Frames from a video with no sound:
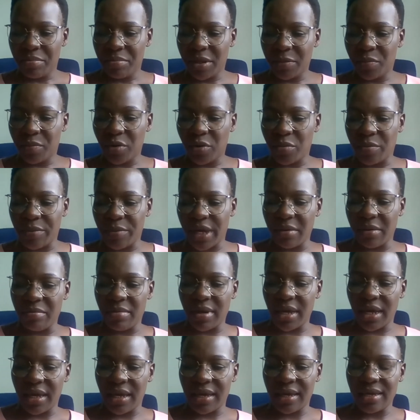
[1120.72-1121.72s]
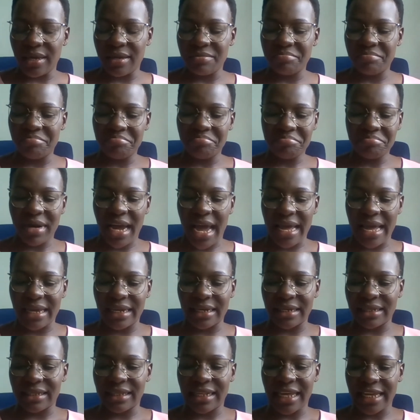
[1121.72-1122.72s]
people maybe,
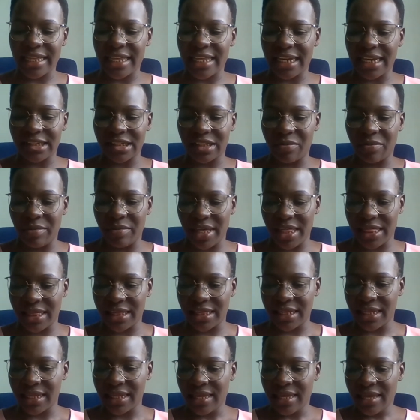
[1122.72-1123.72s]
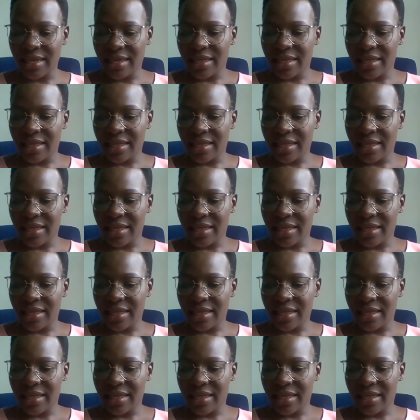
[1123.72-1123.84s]
they're just myths,